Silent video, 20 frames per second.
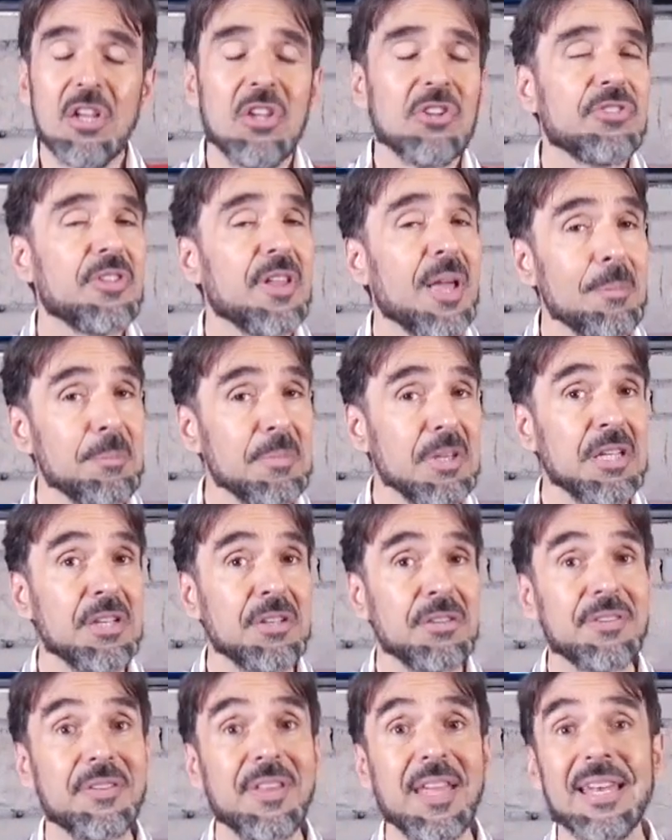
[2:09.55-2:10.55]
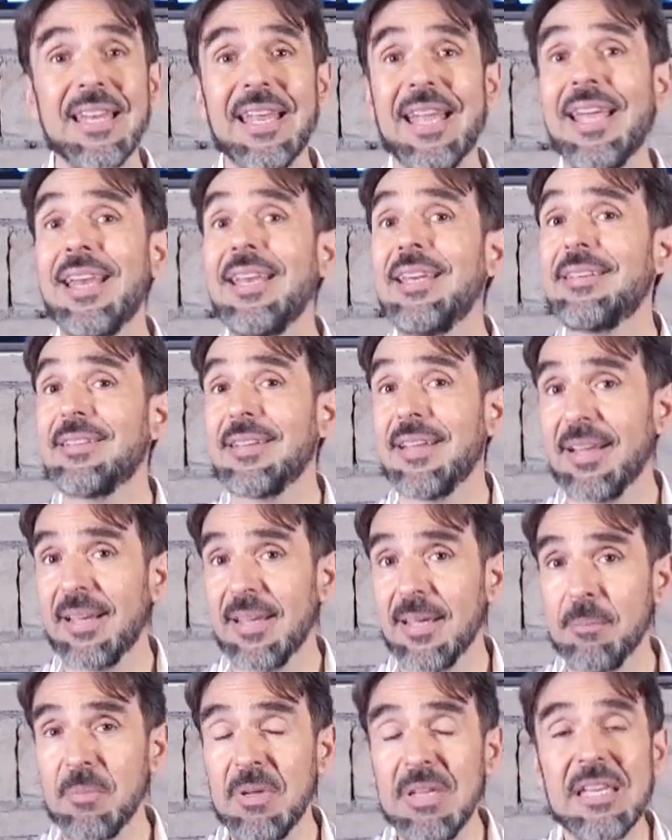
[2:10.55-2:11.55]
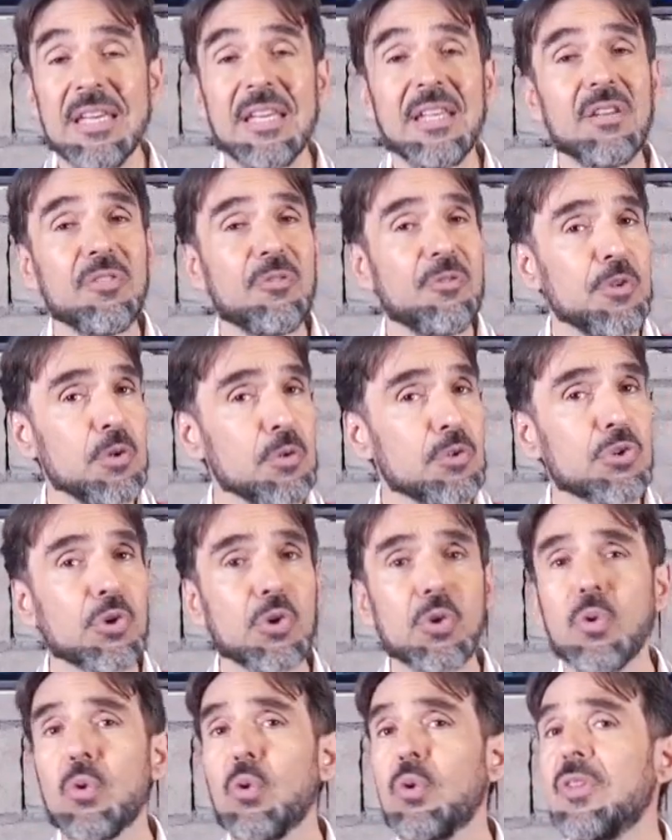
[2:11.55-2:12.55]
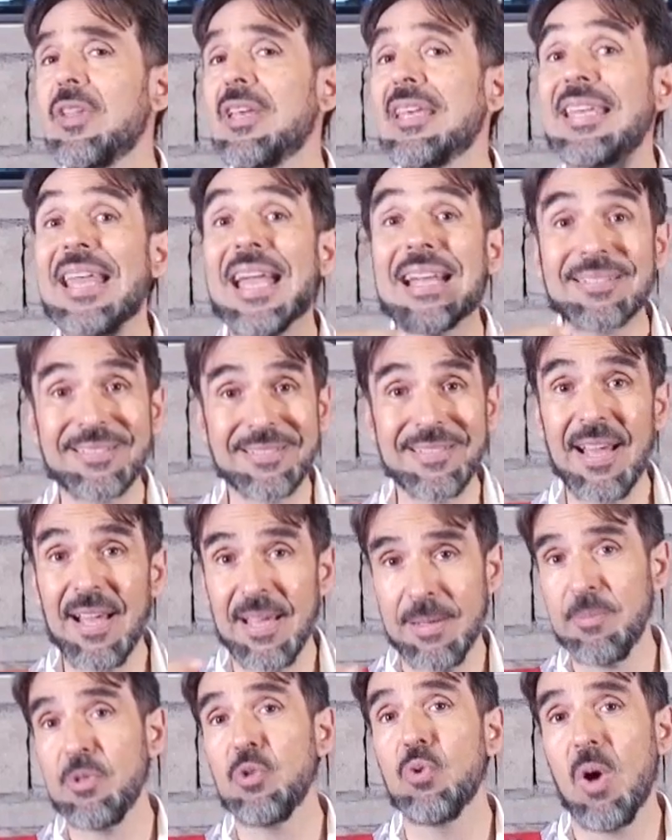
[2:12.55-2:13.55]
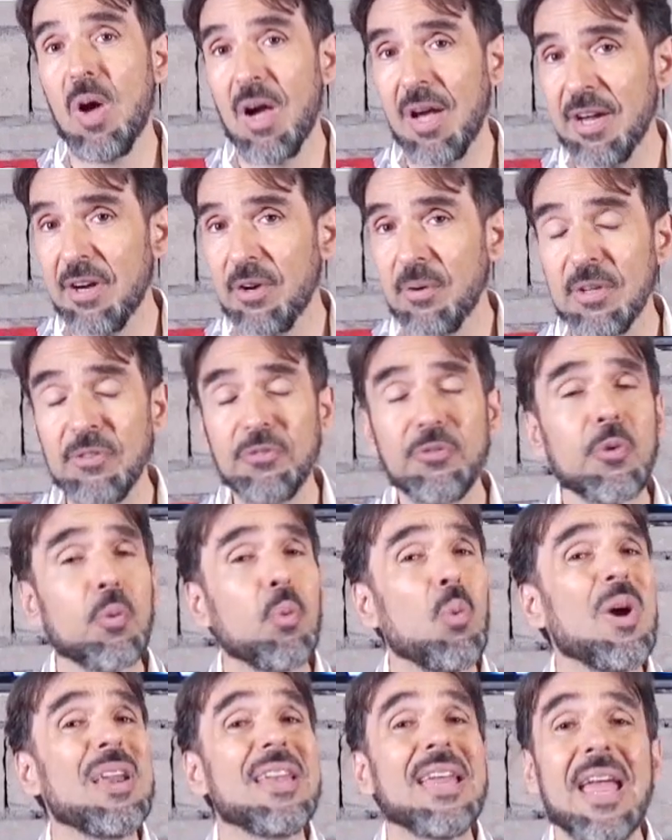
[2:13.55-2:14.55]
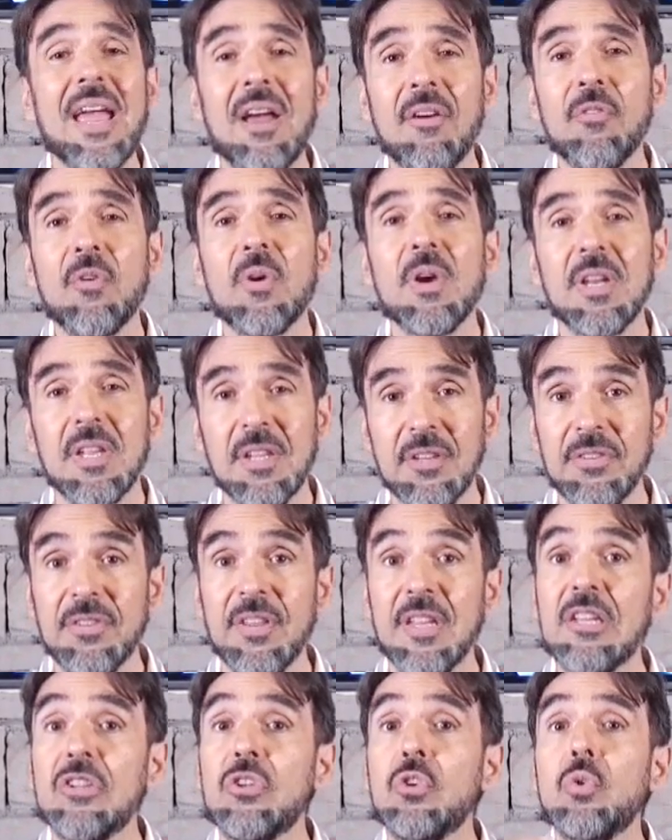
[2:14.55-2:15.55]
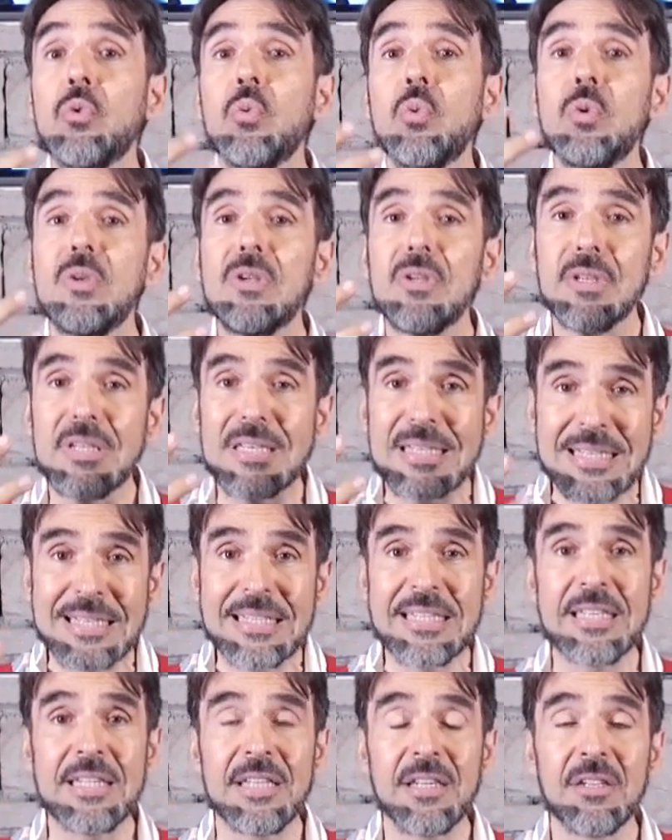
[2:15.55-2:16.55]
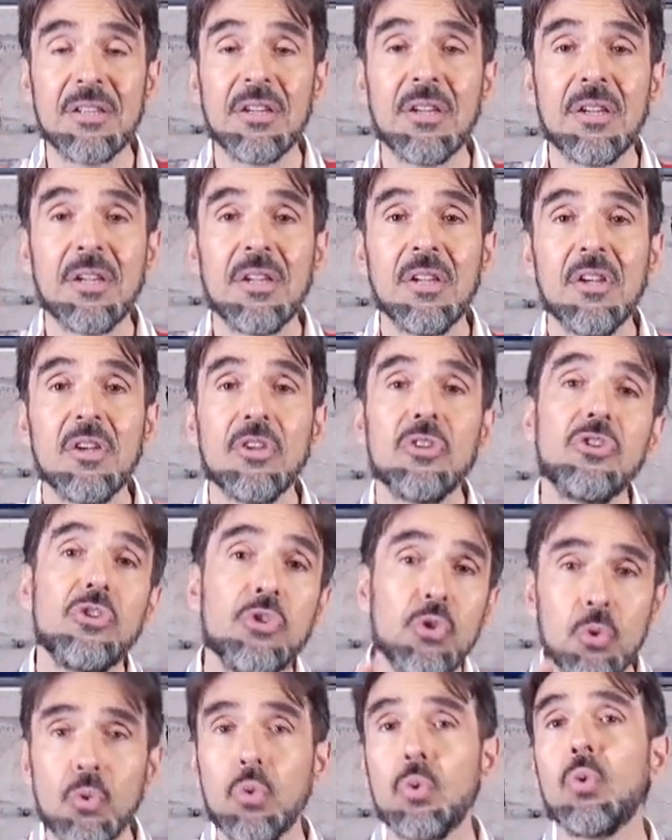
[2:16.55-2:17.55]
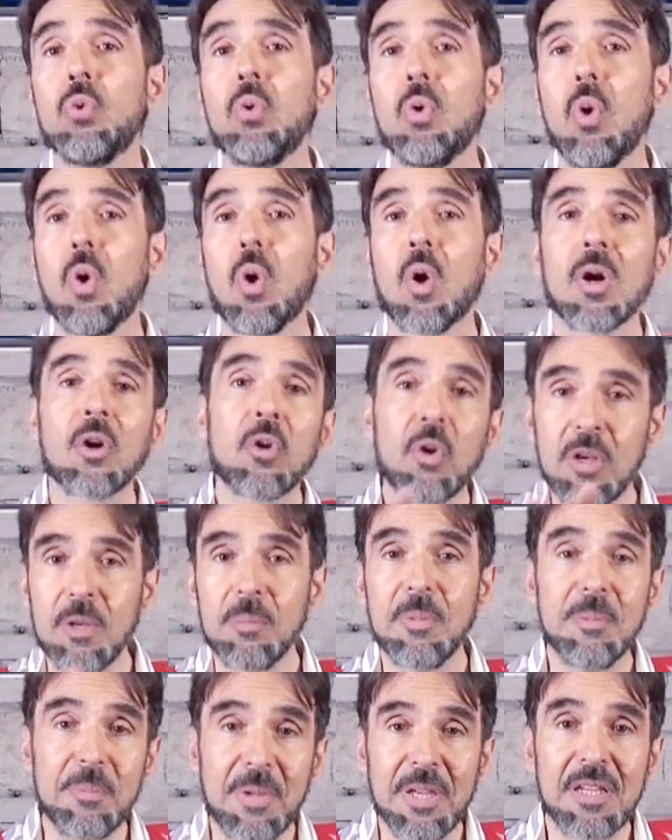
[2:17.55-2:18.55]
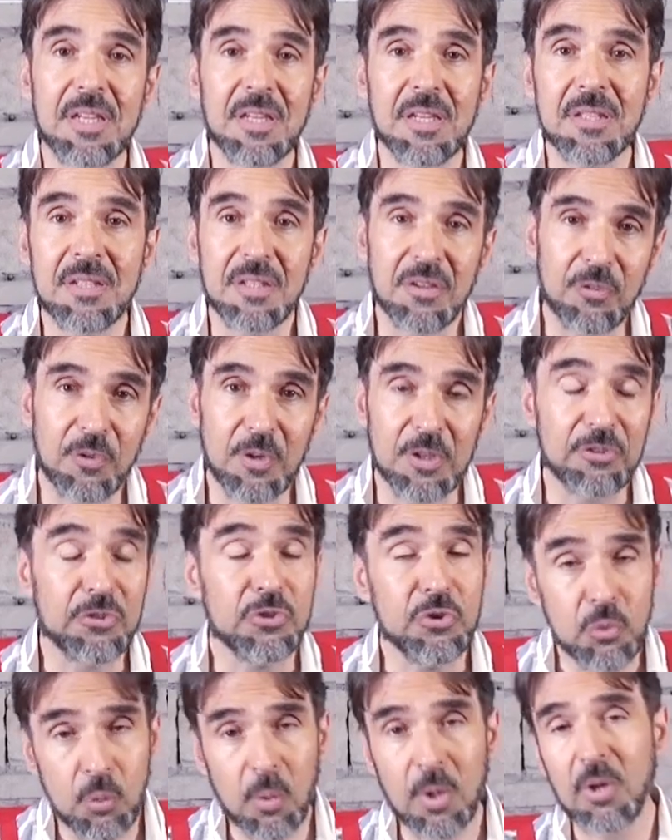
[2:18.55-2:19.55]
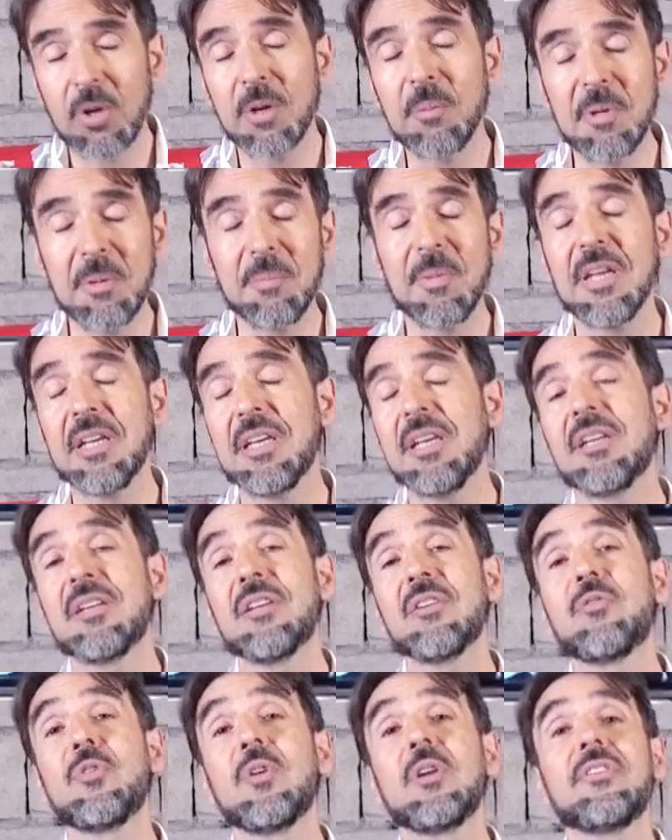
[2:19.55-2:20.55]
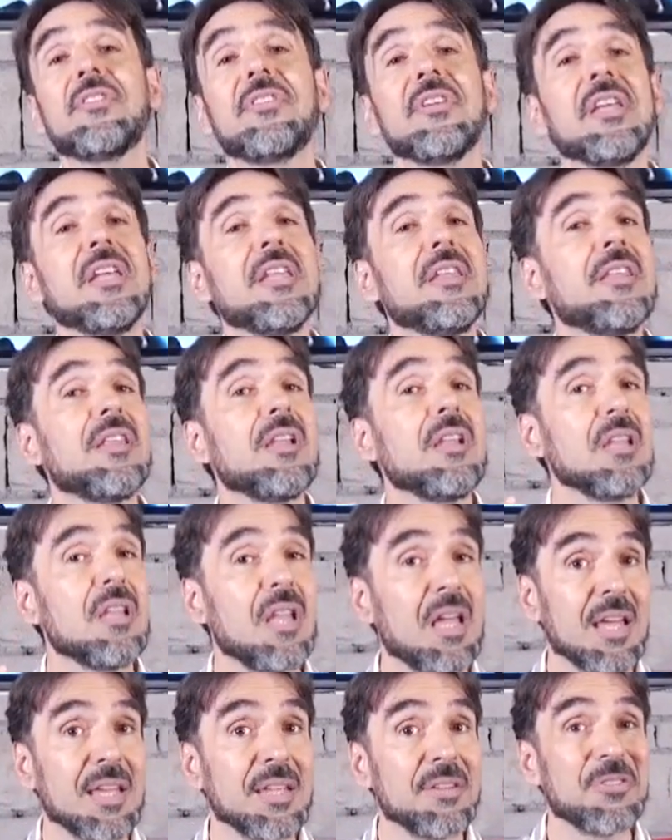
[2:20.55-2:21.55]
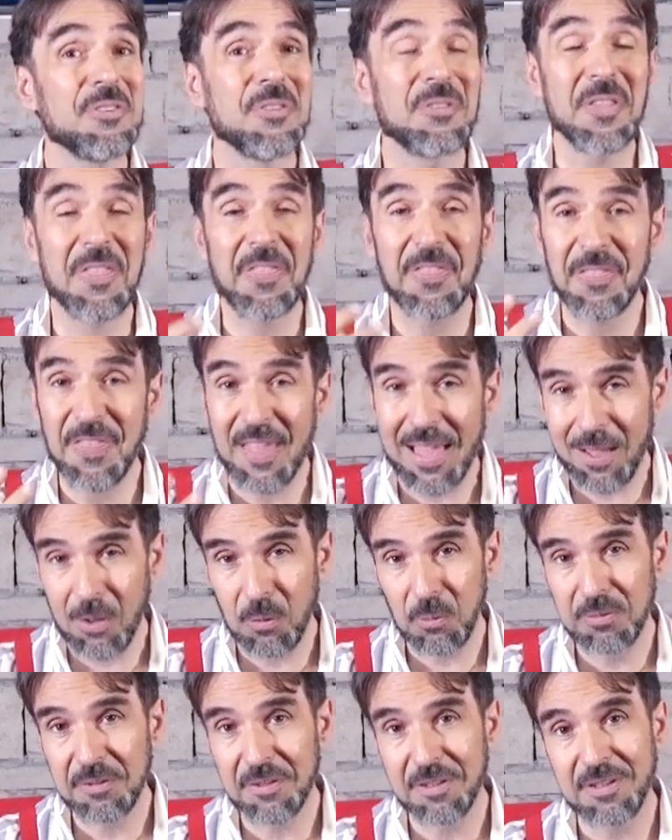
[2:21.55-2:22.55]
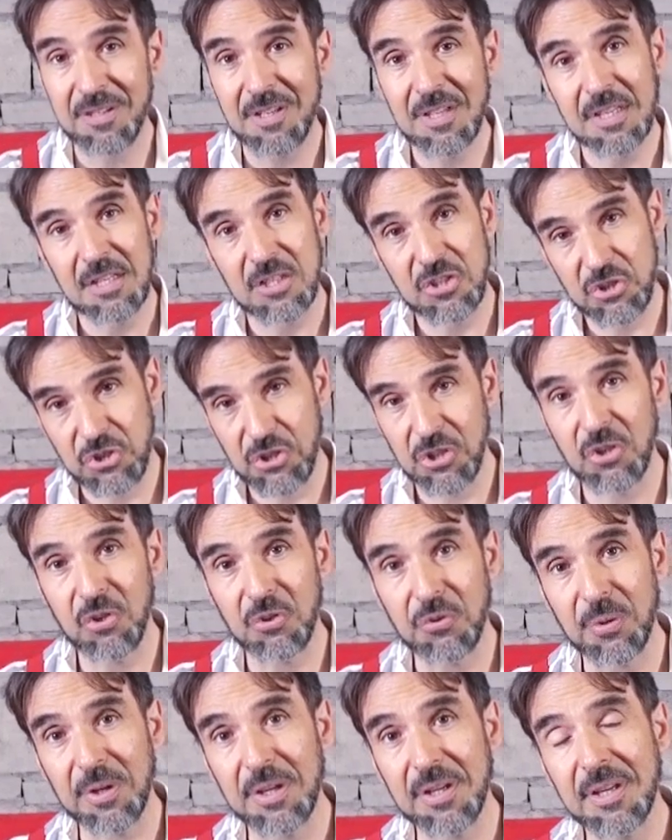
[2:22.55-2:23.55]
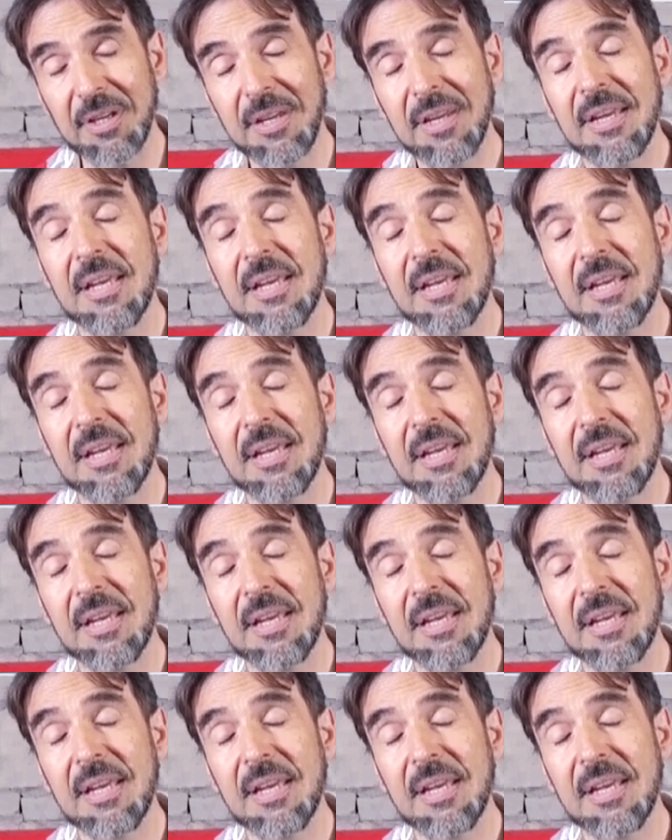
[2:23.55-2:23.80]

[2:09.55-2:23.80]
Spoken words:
So that means that anytime in the future, the next time you hire us for whatever it is that you need, you are going to be making a difference. You are going to be making a difference in the lives of 1,000 children.